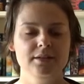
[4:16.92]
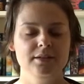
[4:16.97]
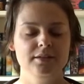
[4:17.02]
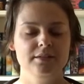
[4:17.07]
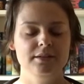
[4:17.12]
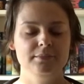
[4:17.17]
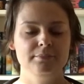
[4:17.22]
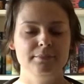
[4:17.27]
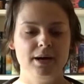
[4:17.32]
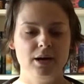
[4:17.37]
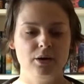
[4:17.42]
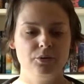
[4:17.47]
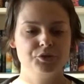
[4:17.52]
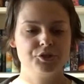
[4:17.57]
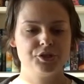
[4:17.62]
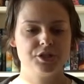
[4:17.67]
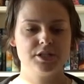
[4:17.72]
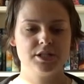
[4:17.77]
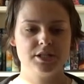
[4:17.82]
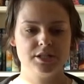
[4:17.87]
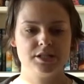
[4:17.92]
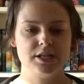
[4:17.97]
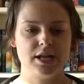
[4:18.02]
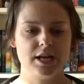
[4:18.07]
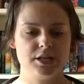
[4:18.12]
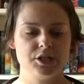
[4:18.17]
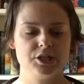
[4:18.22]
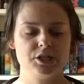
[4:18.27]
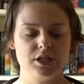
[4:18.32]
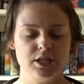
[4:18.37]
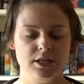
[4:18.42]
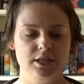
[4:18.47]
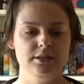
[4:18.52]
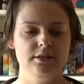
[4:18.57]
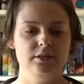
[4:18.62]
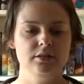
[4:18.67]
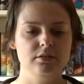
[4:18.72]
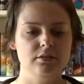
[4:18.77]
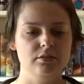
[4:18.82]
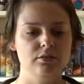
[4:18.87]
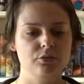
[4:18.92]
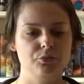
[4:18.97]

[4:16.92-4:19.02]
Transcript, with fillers: the mouse he's actually in the